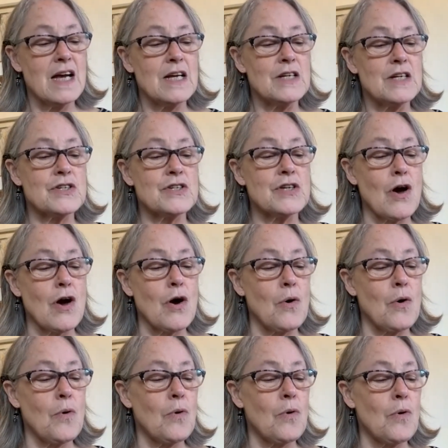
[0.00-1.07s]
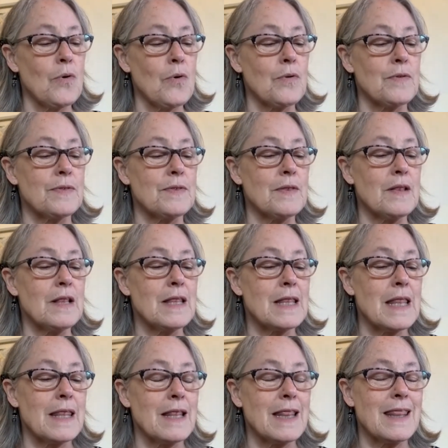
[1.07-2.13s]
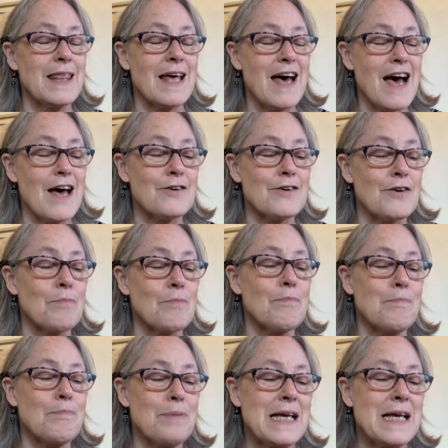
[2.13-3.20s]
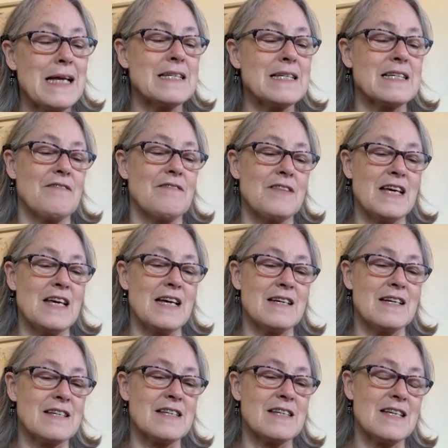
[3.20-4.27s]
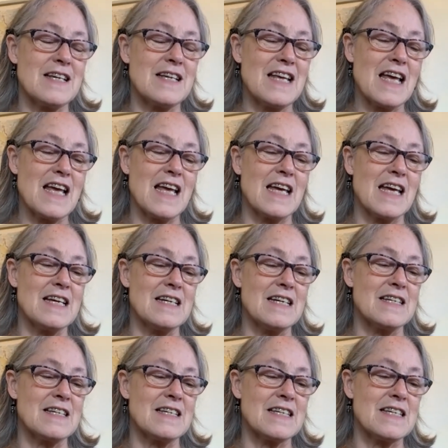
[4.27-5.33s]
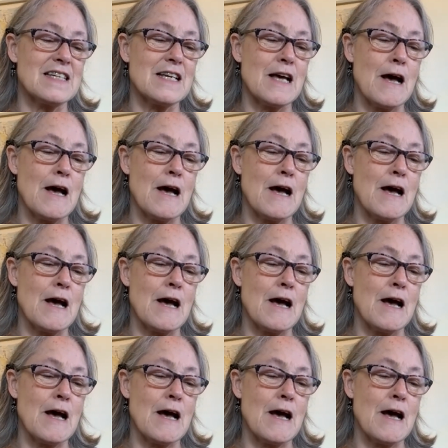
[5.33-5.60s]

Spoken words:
So the other piece of this is